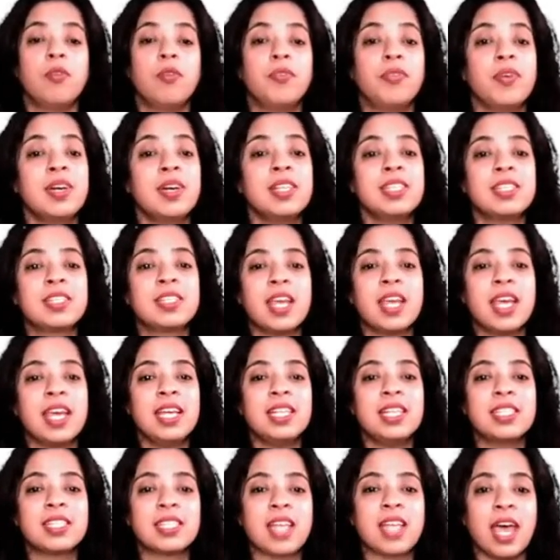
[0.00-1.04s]
First
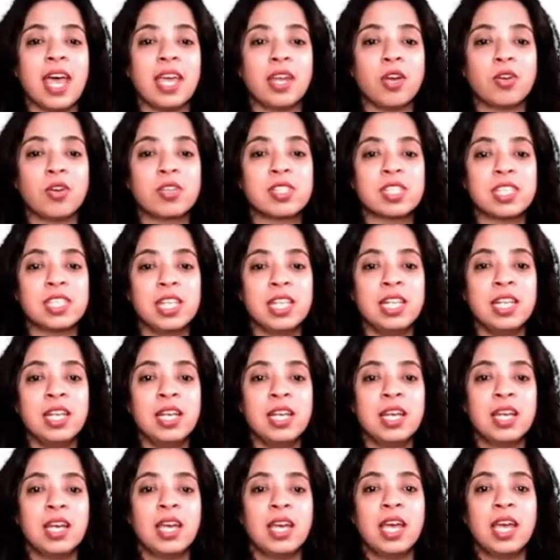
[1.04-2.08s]
is thyroxine
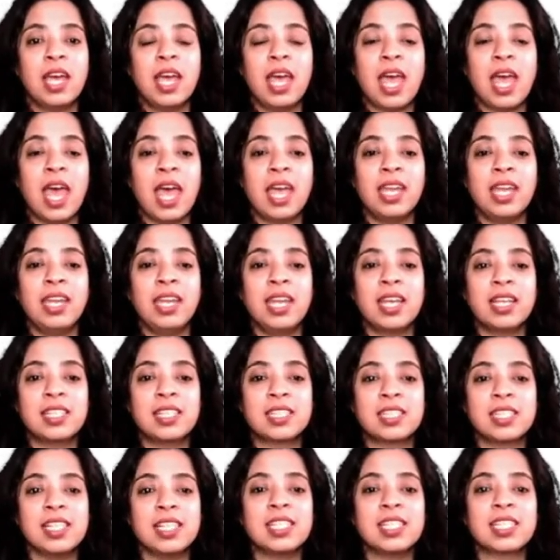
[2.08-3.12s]
and
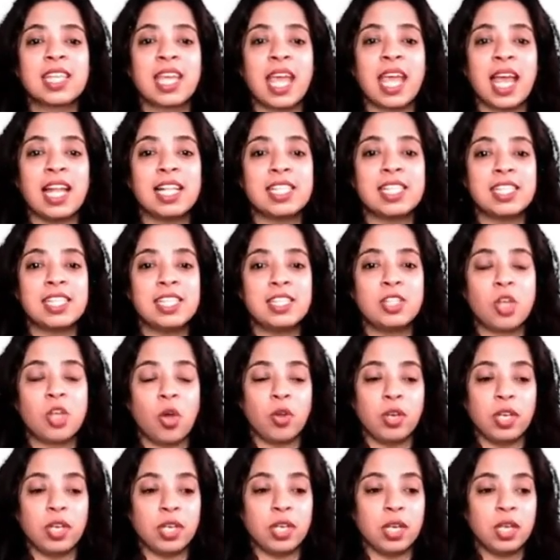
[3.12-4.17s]
next is
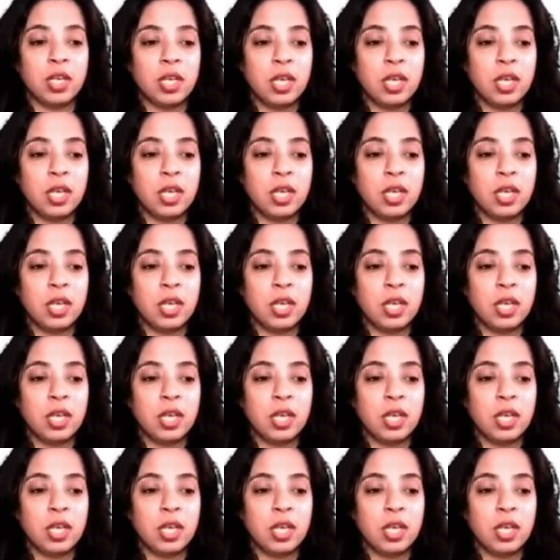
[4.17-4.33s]
calcitonin.